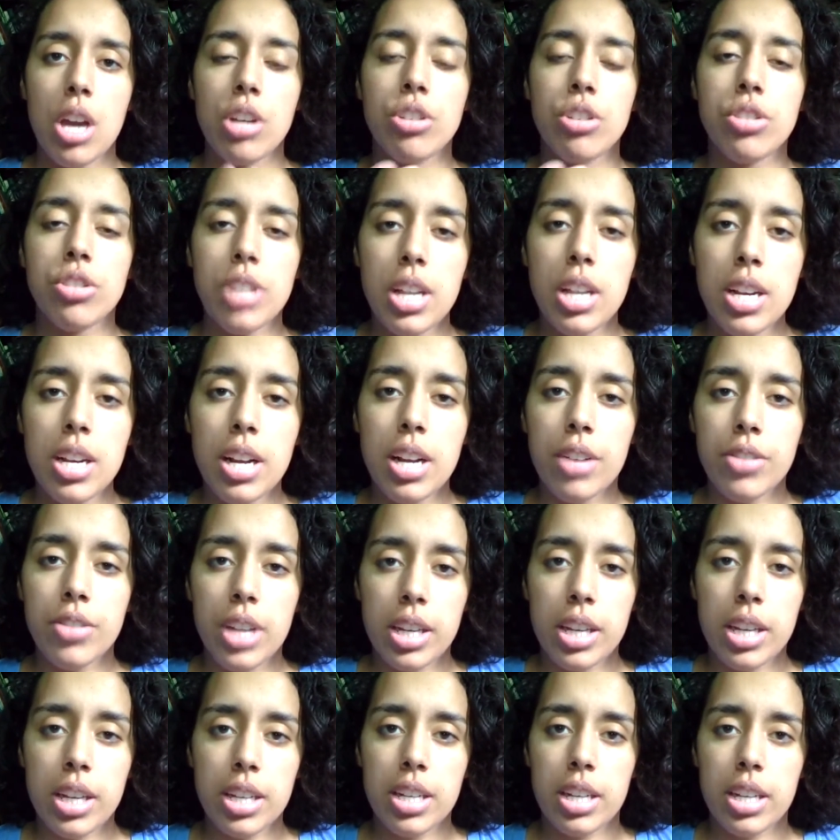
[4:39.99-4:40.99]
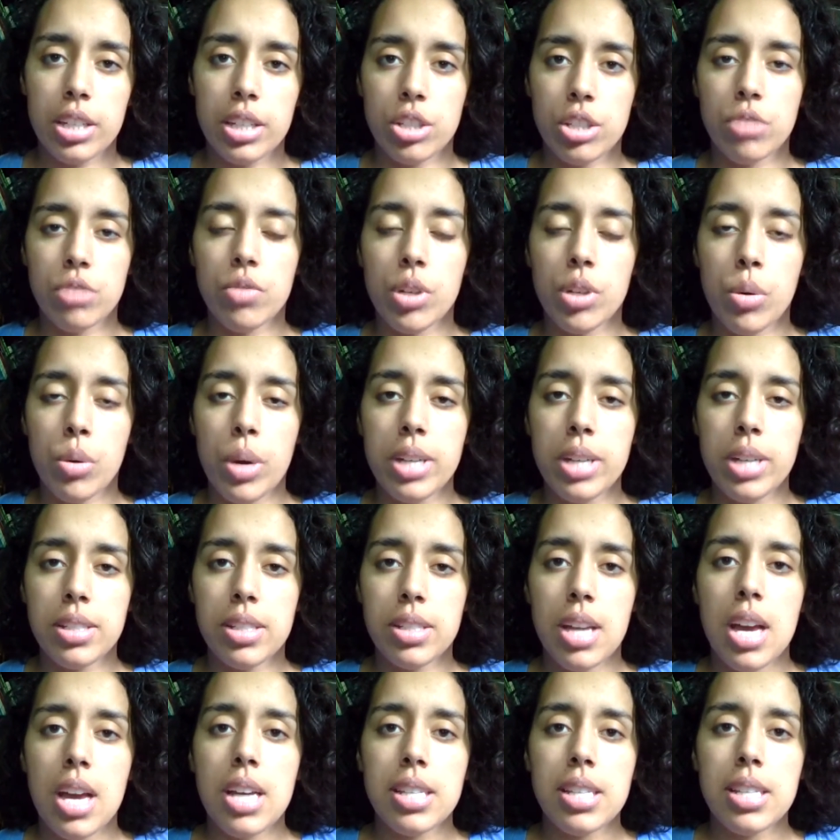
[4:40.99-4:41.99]
You're sending out that connection
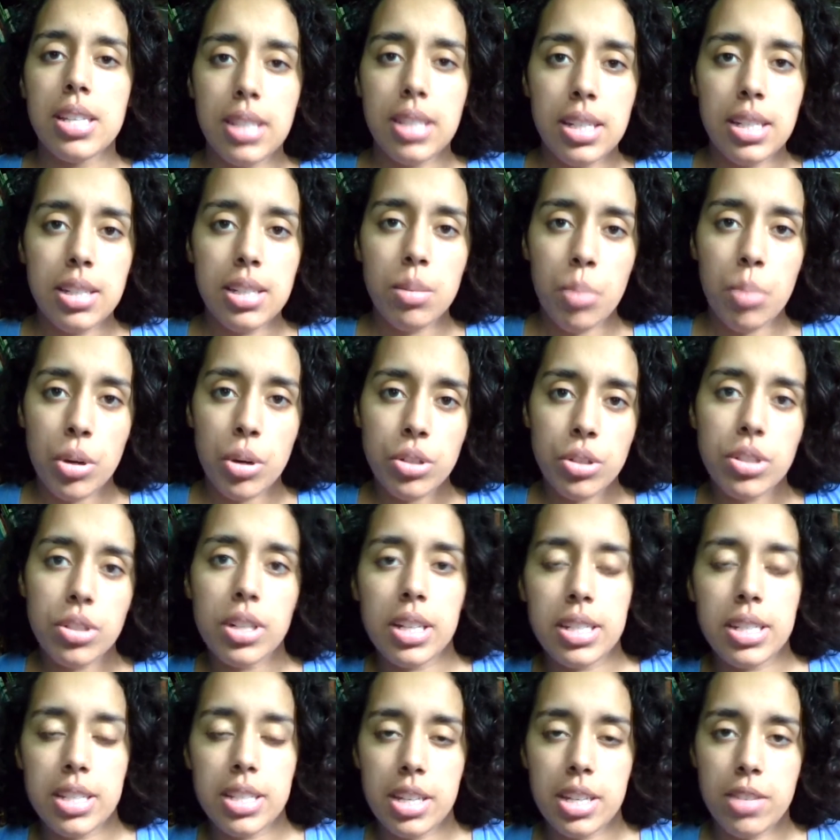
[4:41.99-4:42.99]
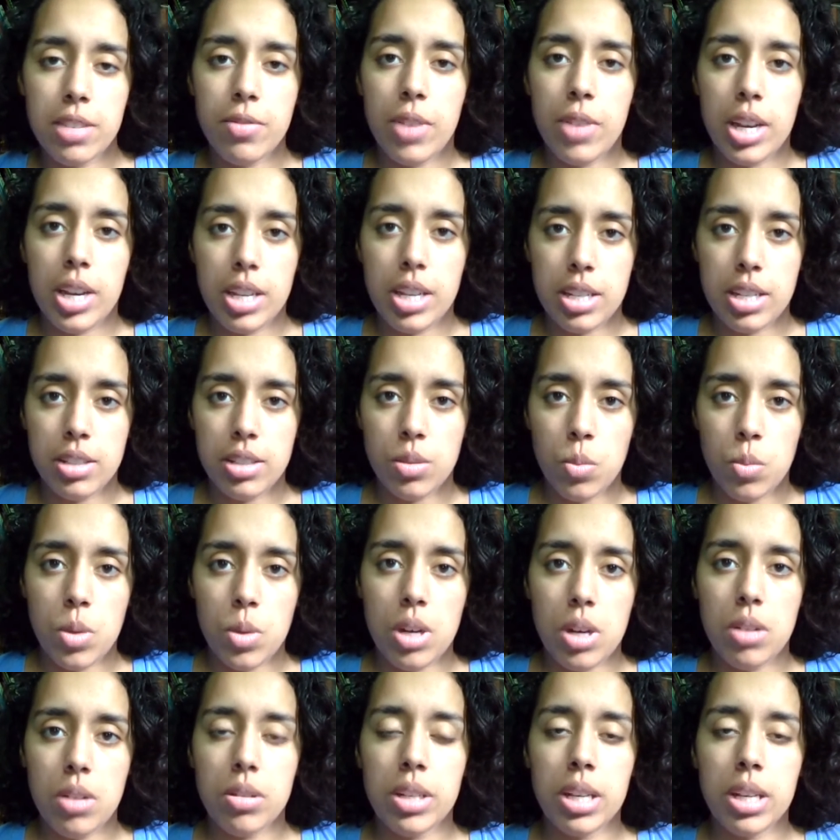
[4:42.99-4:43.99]
request. Send a personalized invite as
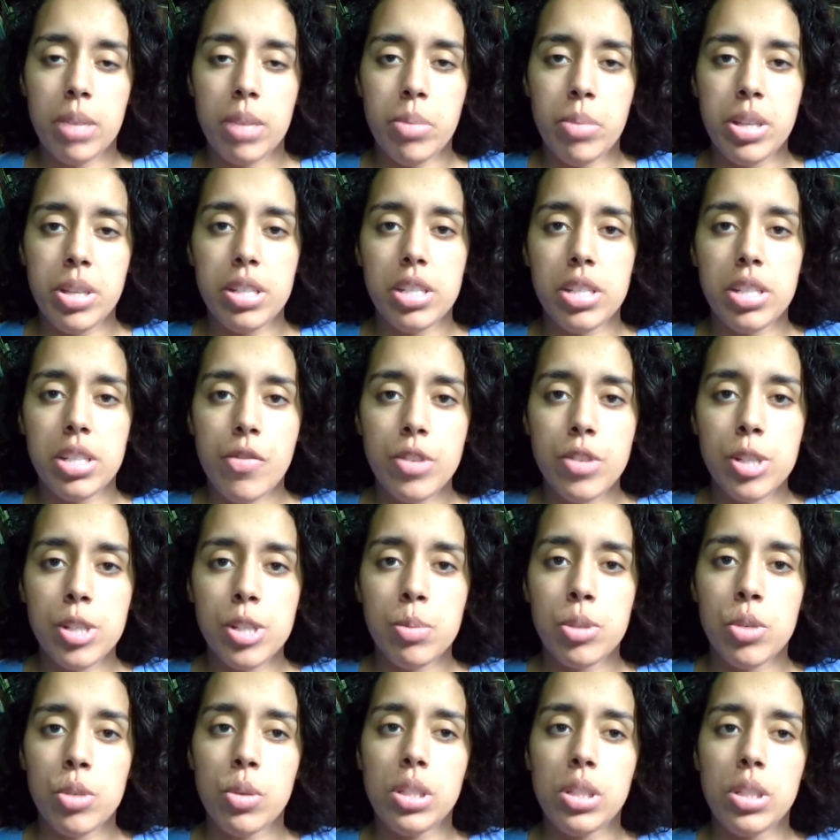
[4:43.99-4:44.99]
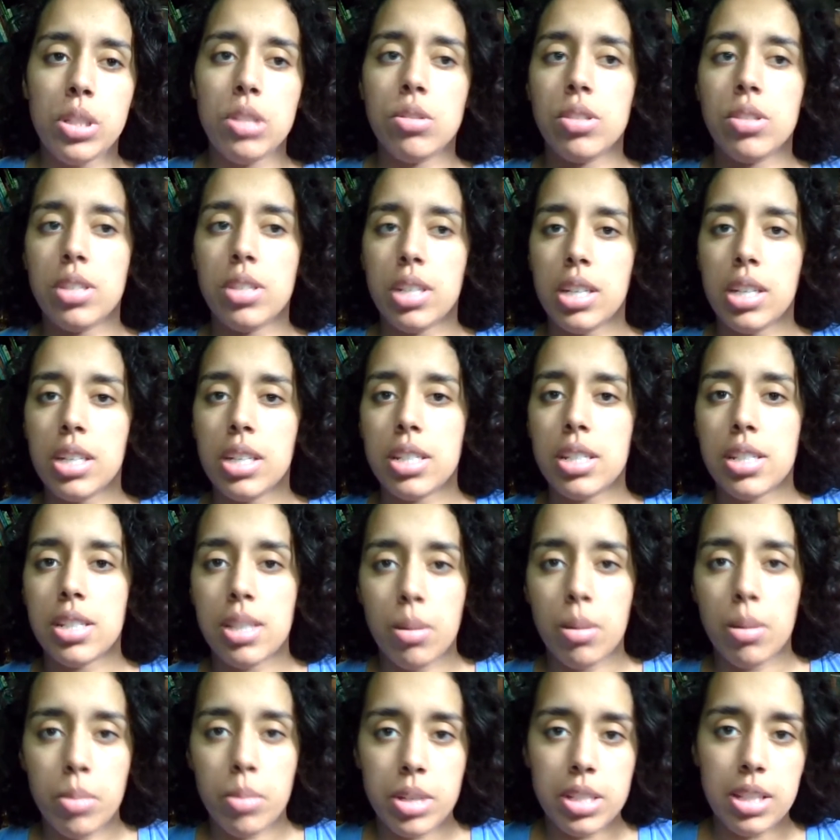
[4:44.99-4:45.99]
well. It could be the difference between you sitting in
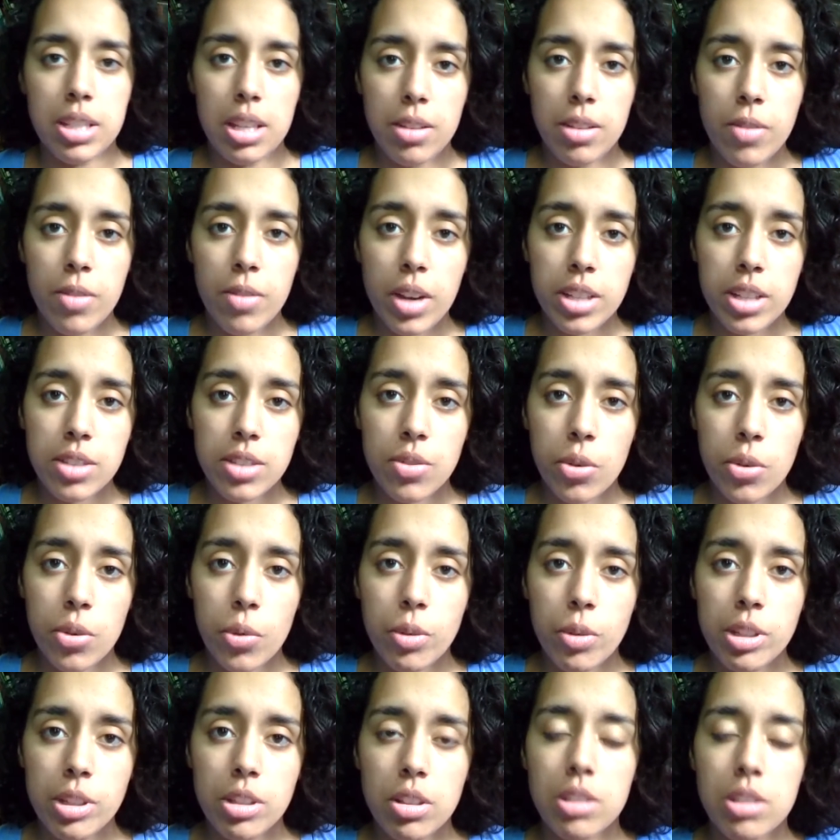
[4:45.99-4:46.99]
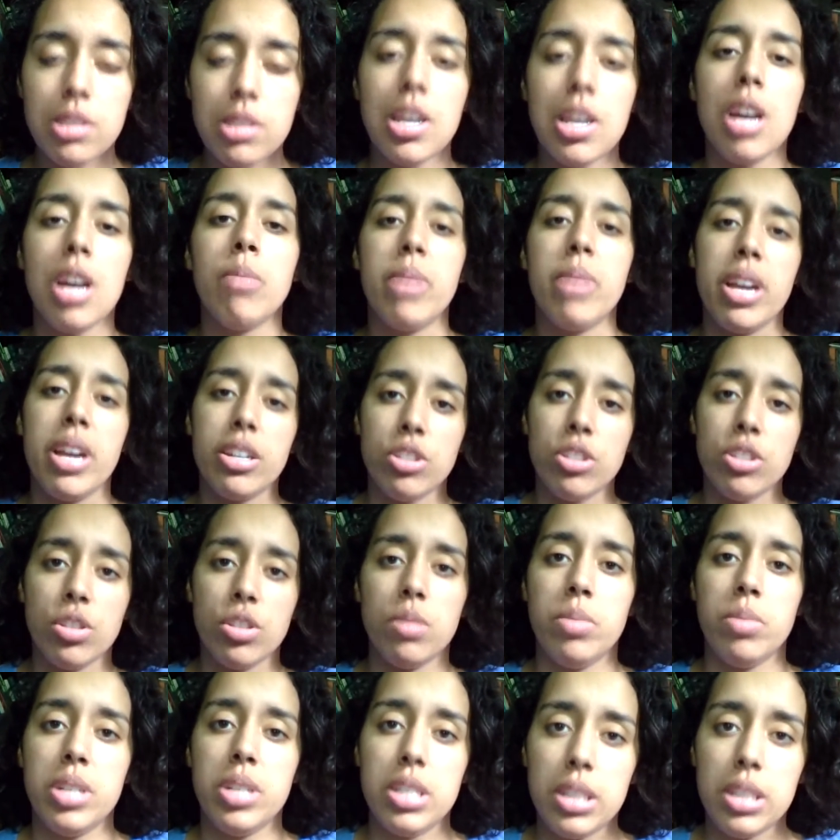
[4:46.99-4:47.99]
somebody's invites for a really long time and
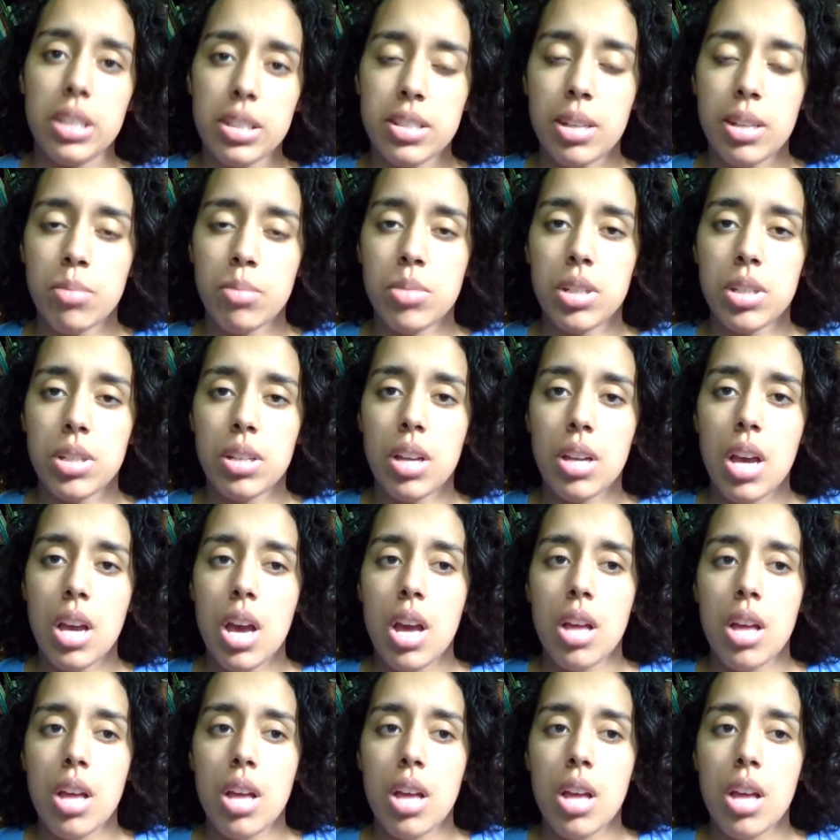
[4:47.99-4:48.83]
actually being accepted.